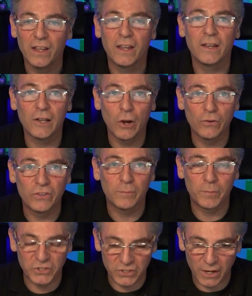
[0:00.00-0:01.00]
It loads it,
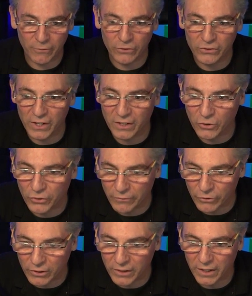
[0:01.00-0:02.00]
but you never see it. And you'll
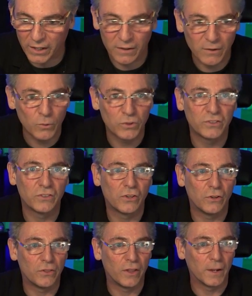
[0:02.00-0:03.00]
never click it, which is a
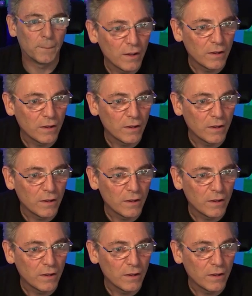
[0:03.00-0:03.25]
good thing.